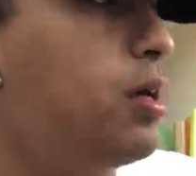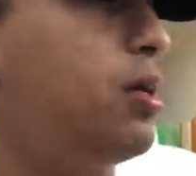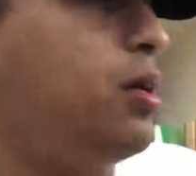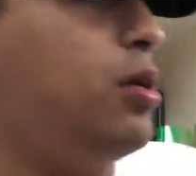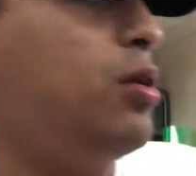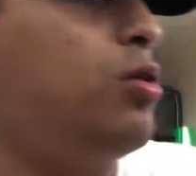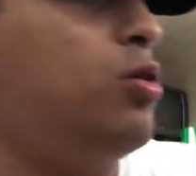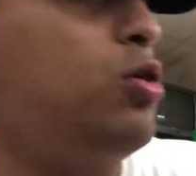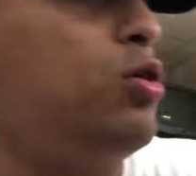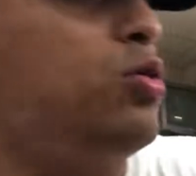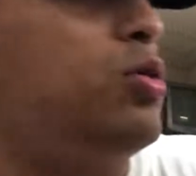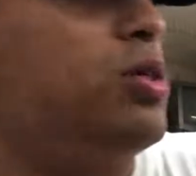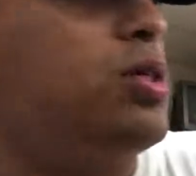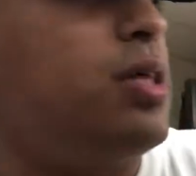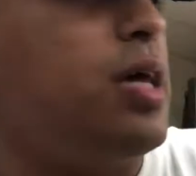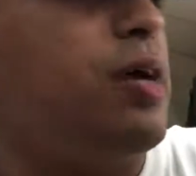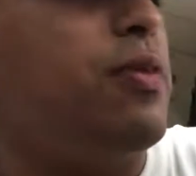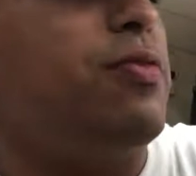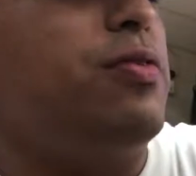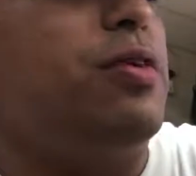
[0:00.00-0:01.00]
you
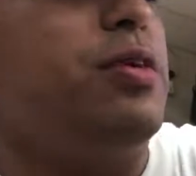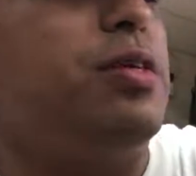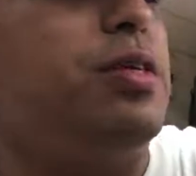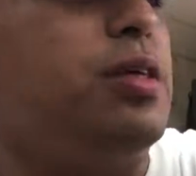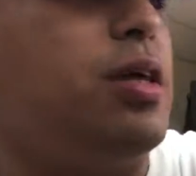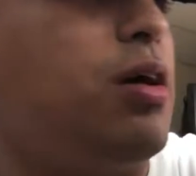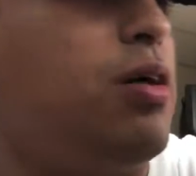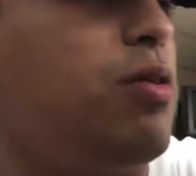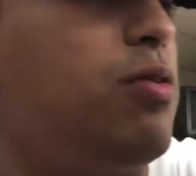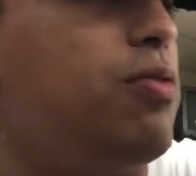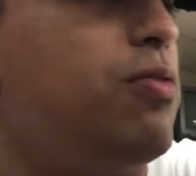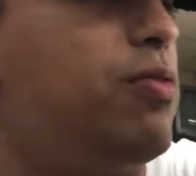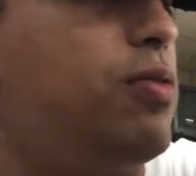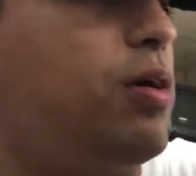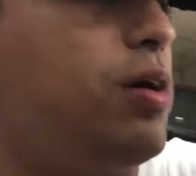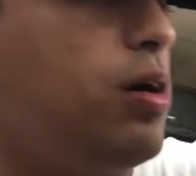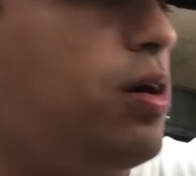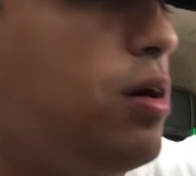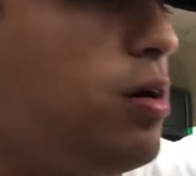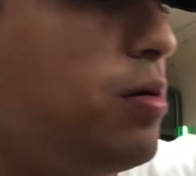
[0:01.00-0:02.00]
decide for yourself.
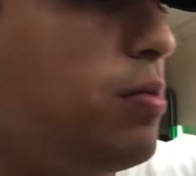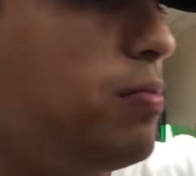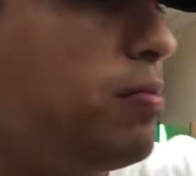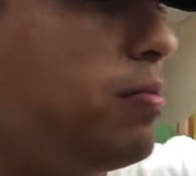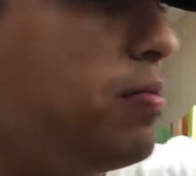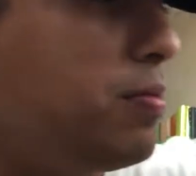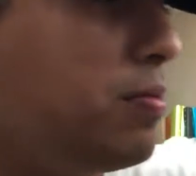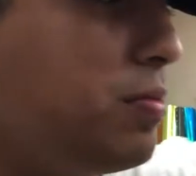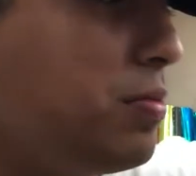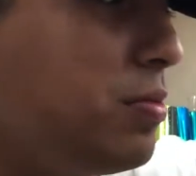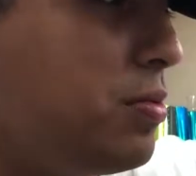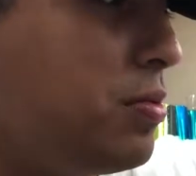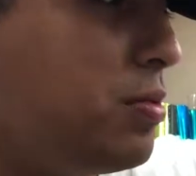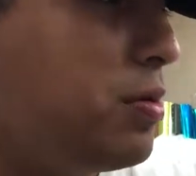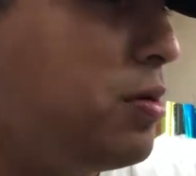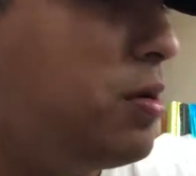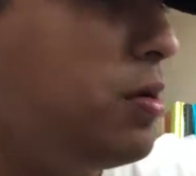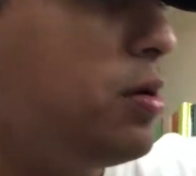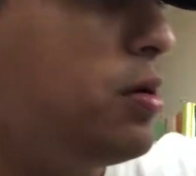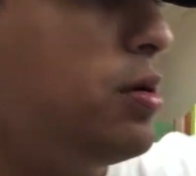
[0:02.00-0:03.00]
I'm
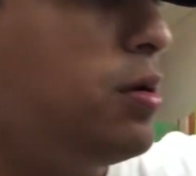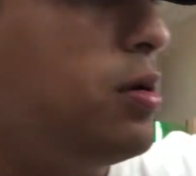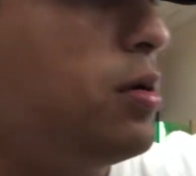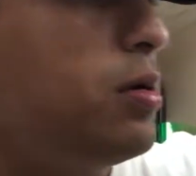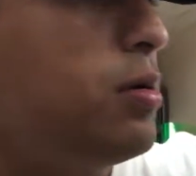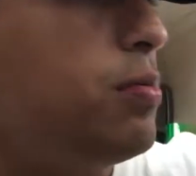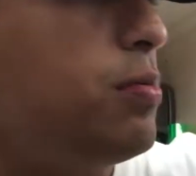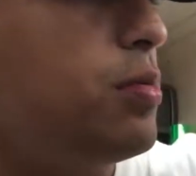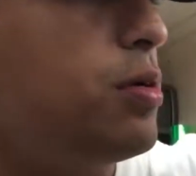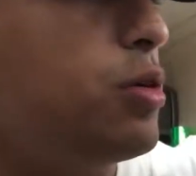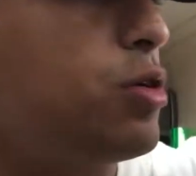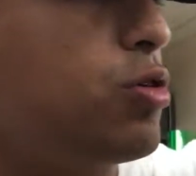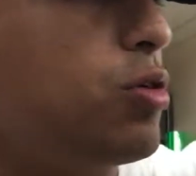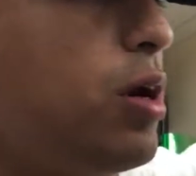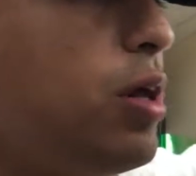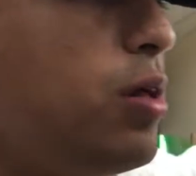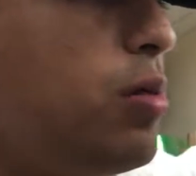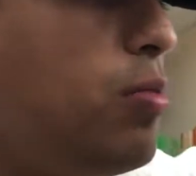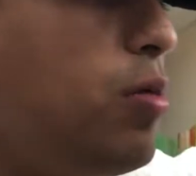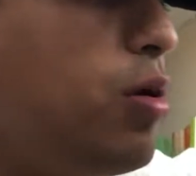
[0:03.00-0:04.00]
gonna
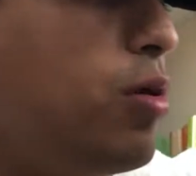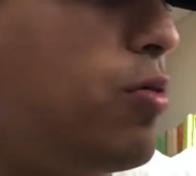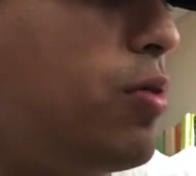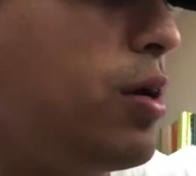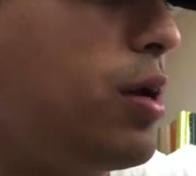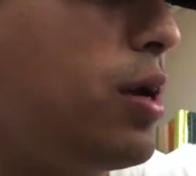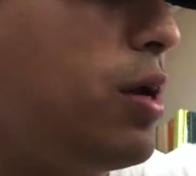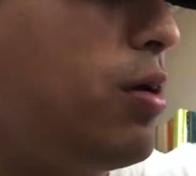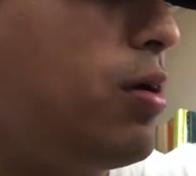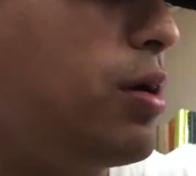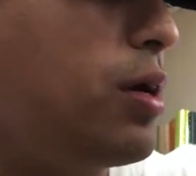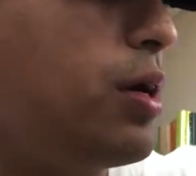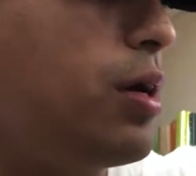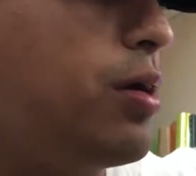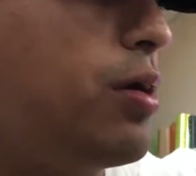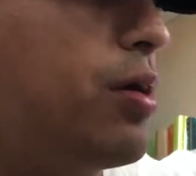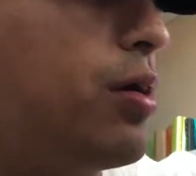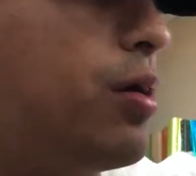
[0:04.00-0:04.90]
try them on right now here.